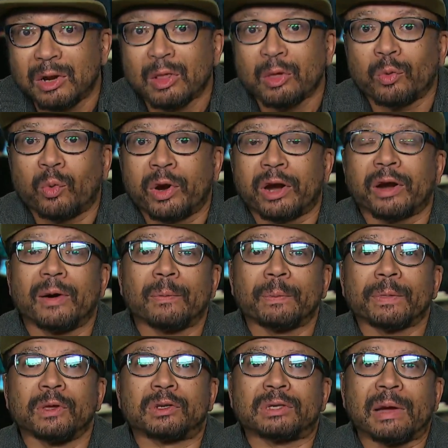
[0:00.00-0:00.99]
where
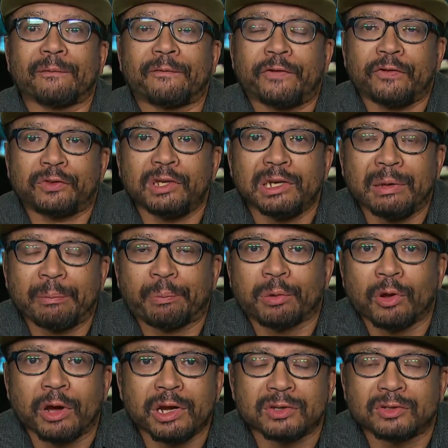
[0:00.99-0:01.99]
the top 15
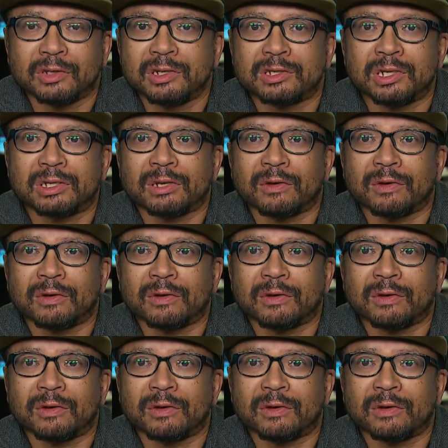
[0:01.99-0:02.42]
employers in the city